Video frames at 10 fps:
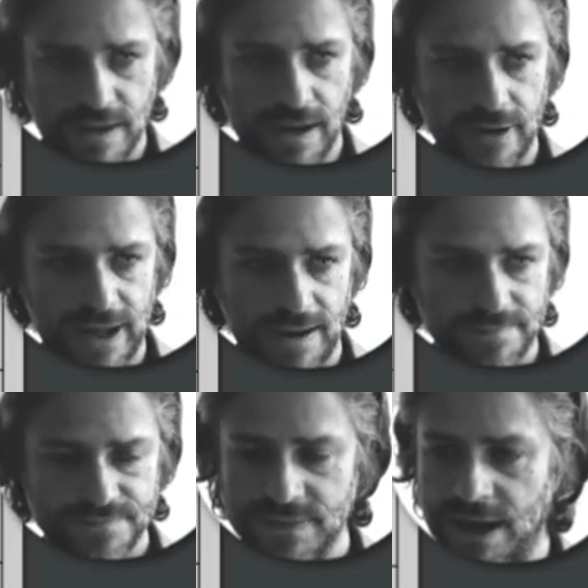Okay,
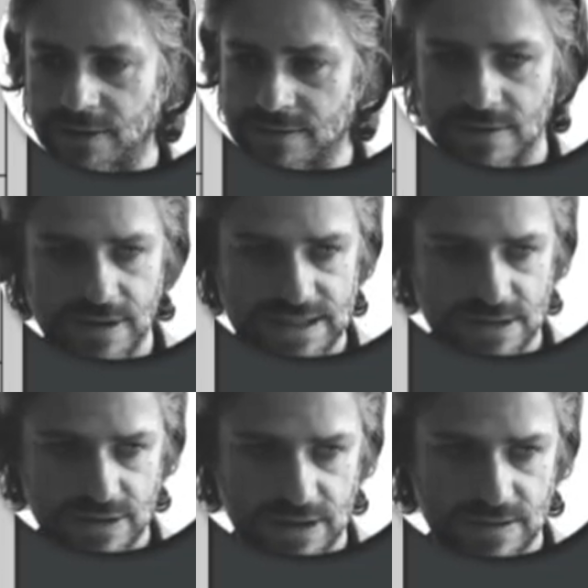now
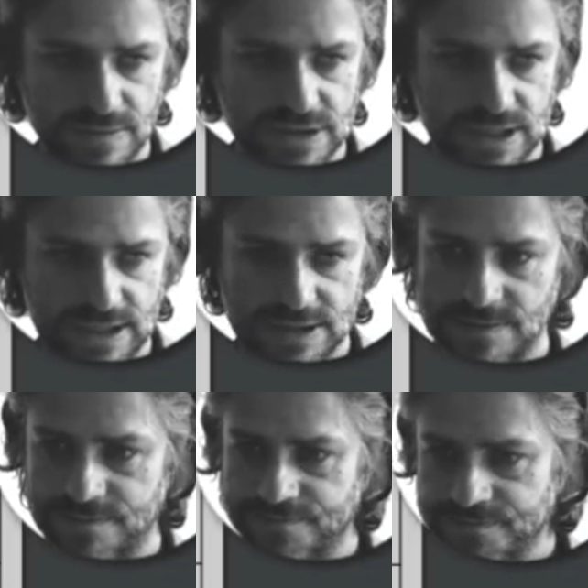let's look at number
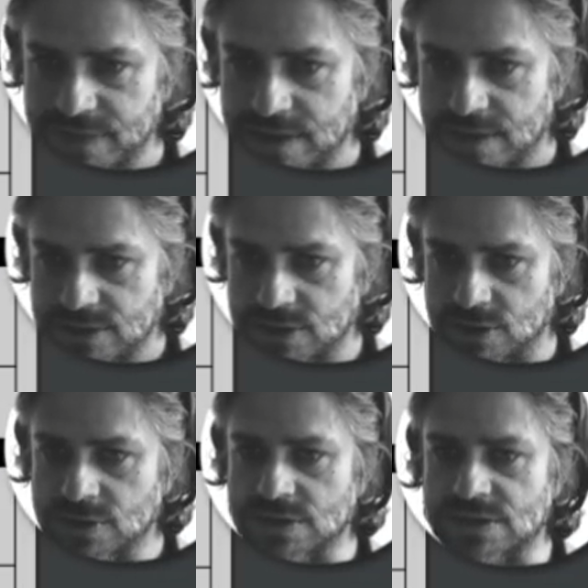6. So it
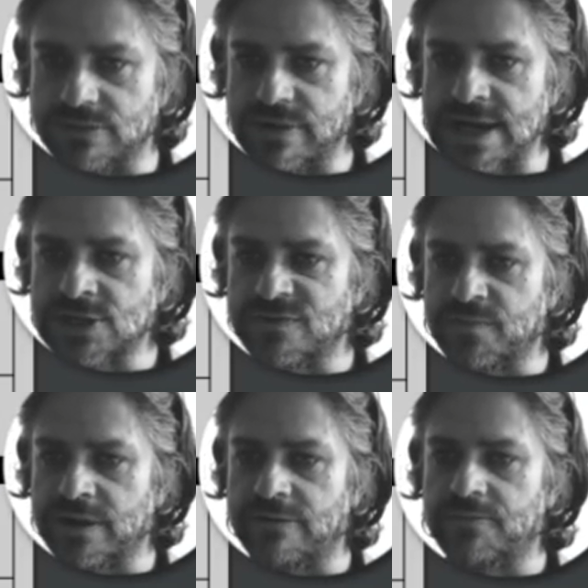uses a range of
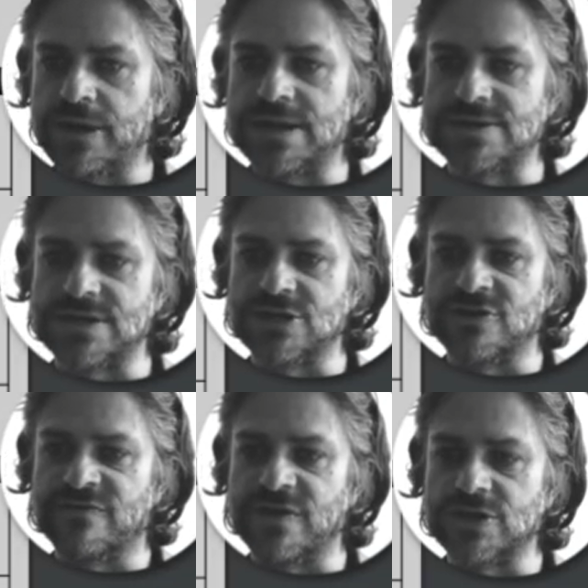
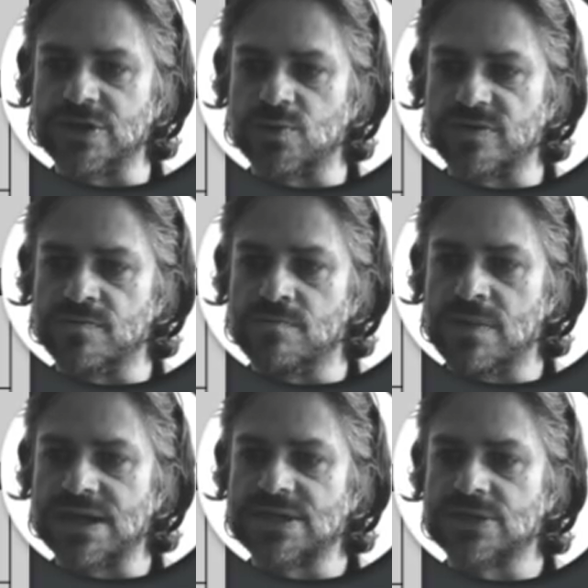pronunciation features with
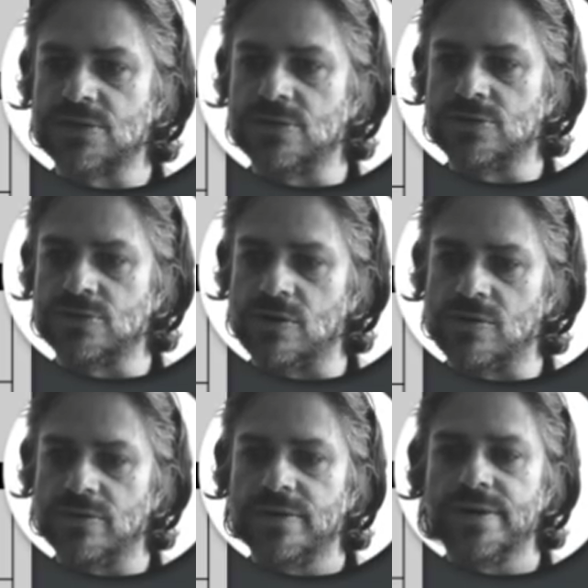mixed control.